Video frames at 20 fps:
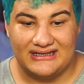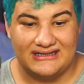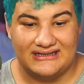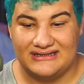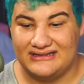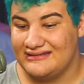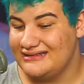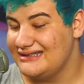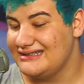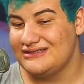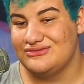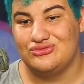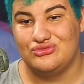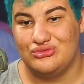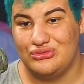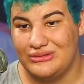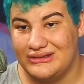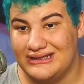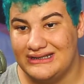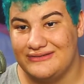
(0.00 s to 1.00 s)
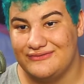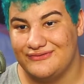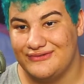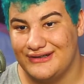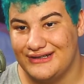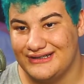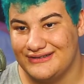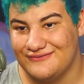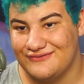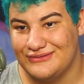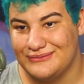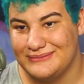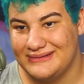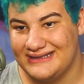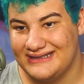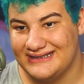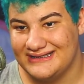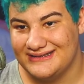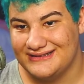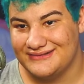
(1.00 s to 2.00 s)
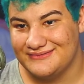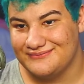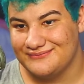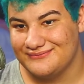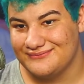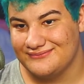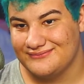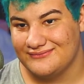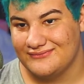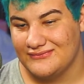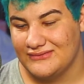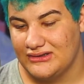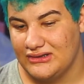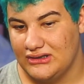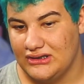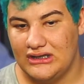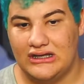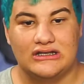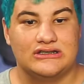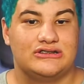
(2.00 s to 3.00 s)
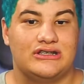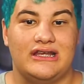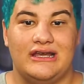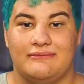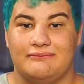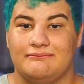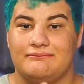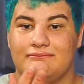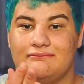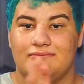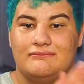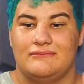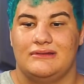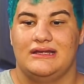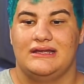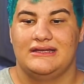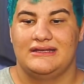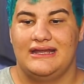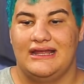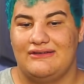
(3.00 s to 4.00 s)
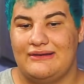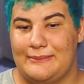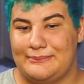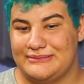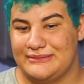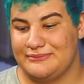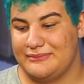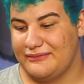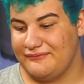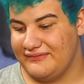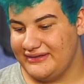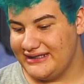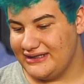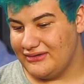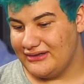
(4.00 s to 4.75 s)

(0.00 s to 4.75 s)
this is really fun for me. So yeah, that wraps up my video.